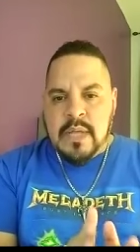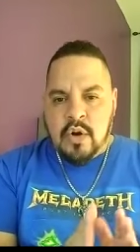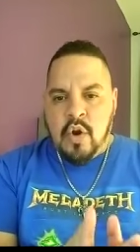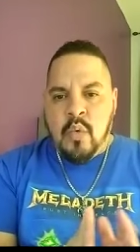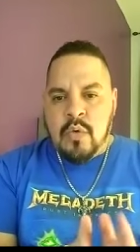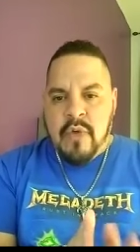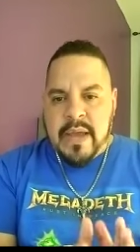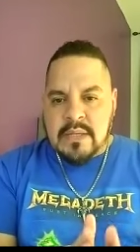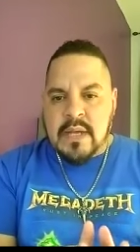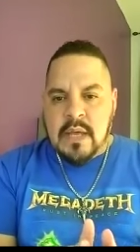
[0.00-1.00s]
that are lower
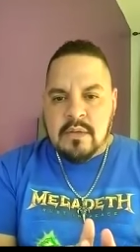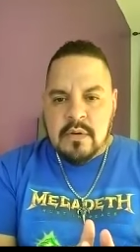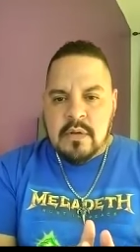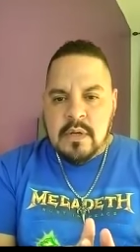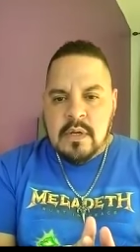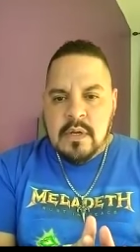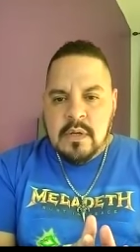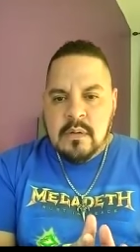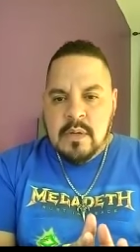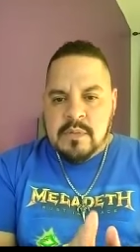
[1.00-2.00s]
ranked together,
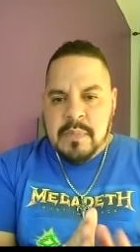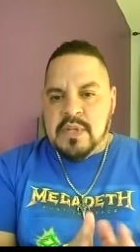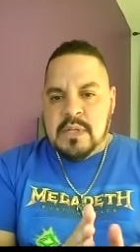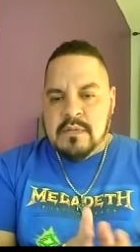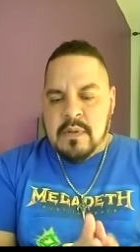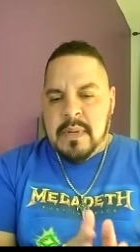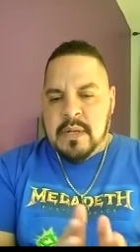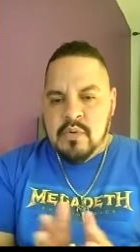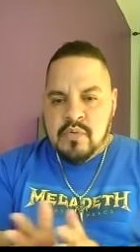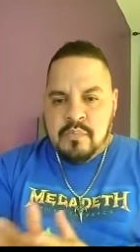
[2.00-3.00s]
especially somebody
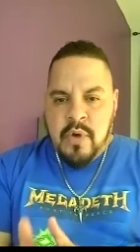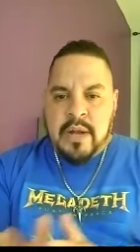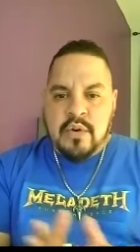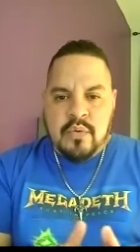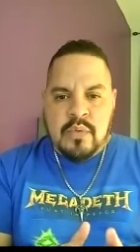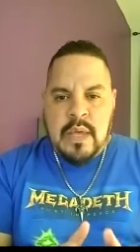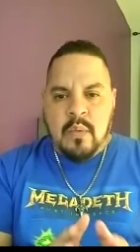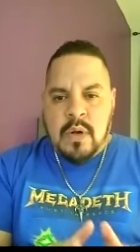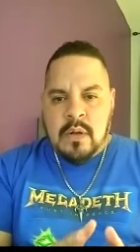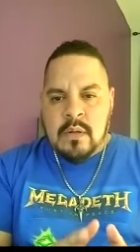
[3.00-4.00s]
who's brand new. They
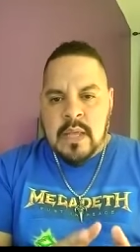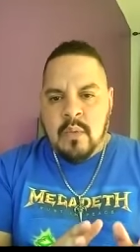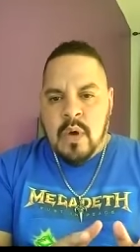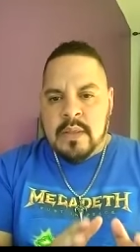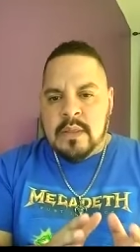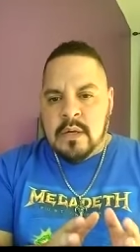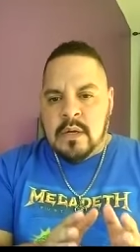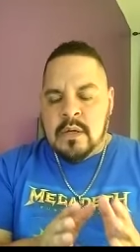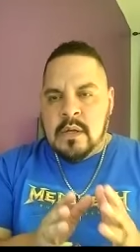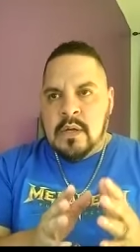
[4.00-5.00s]
wanna they want
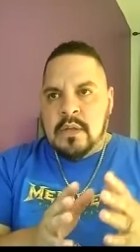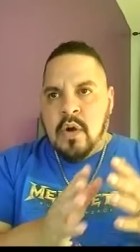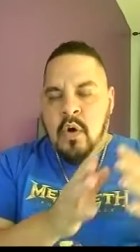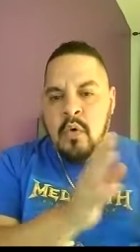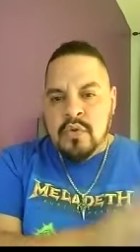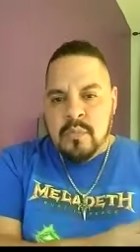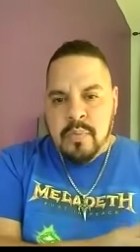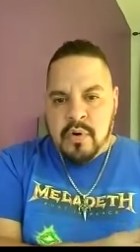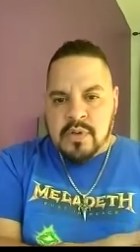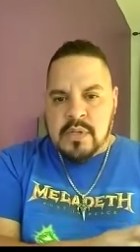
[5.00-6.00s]
the the older
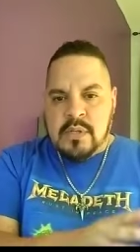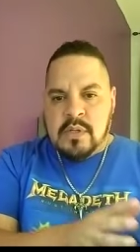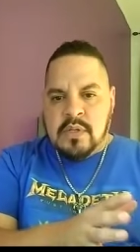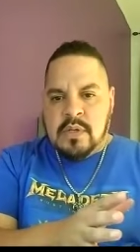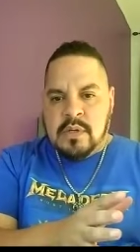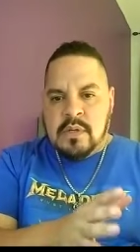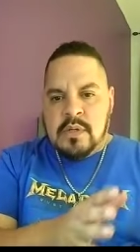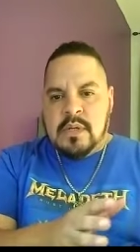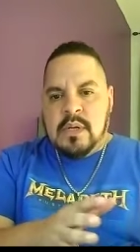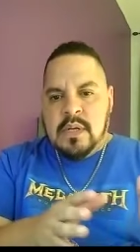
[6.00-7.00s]
person to
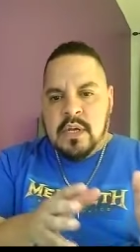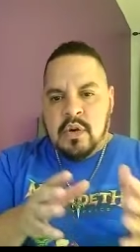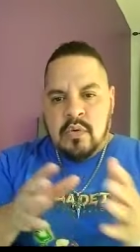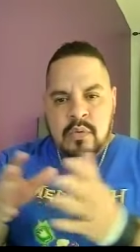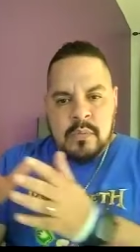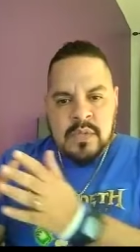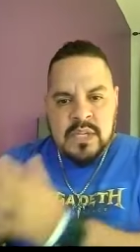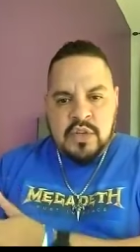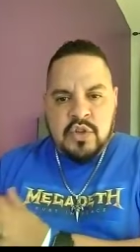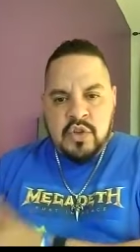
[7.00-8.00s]
you know
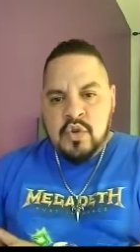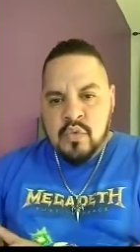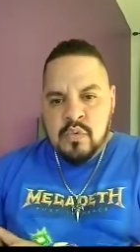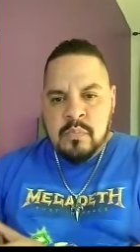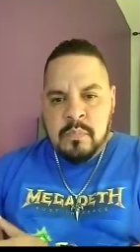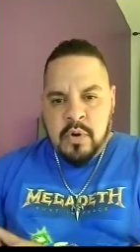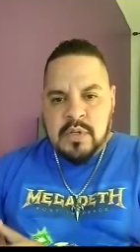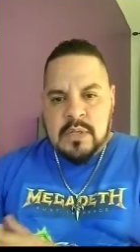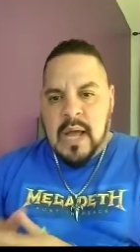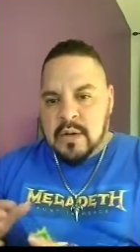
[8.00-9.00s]
teach the new
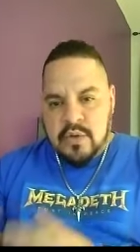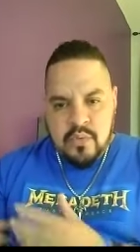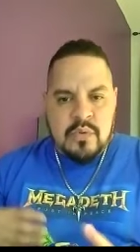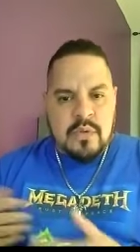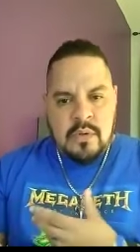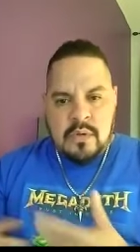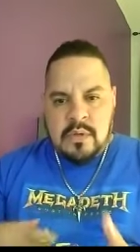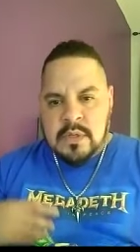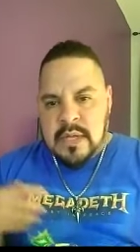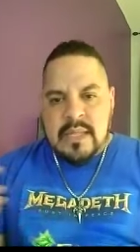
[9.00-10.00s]
person how to do the
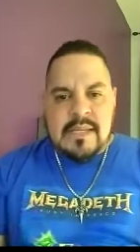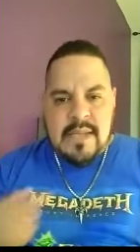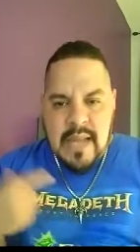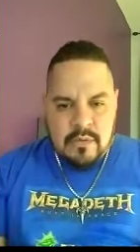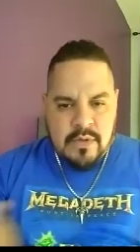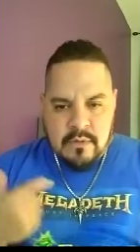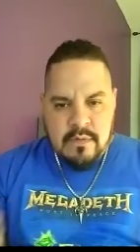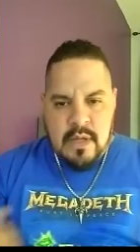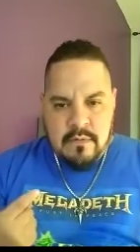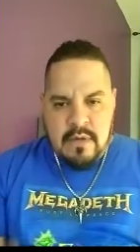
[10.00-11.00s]
the ins and outs of,
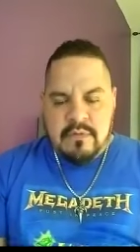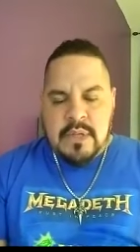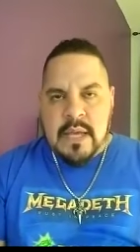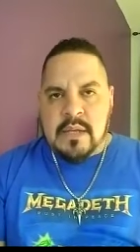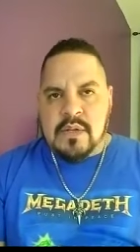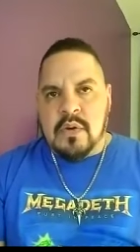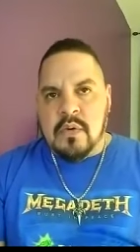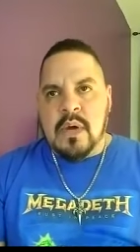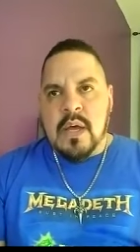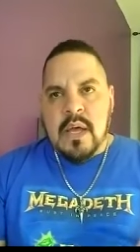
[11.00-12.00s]
of every day.
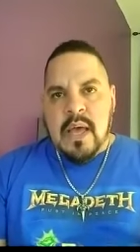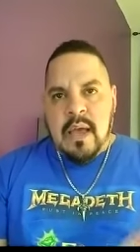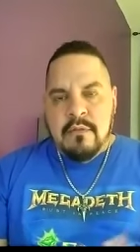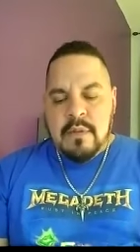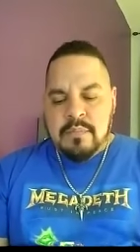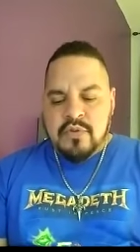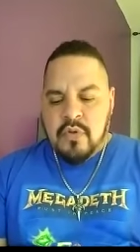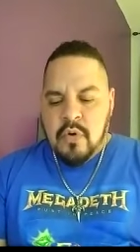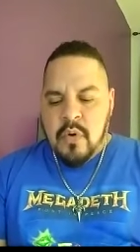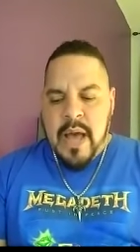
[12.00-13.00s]
So every
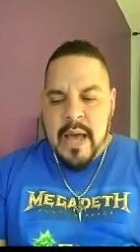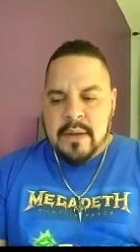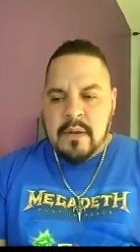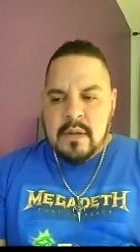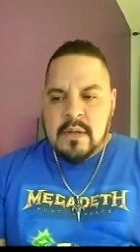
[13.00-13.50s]
patrol had